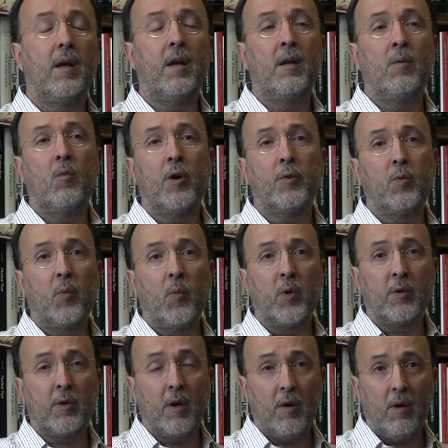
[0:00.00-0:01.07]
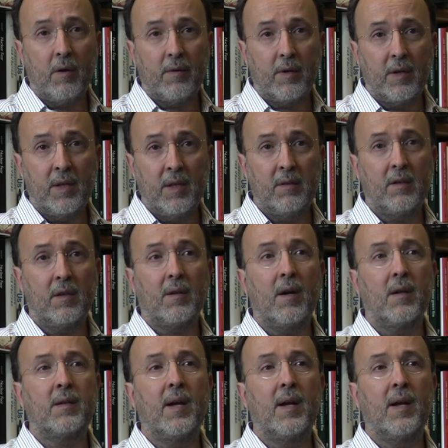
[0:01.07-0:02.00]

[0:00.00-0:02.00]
in what we would call the integral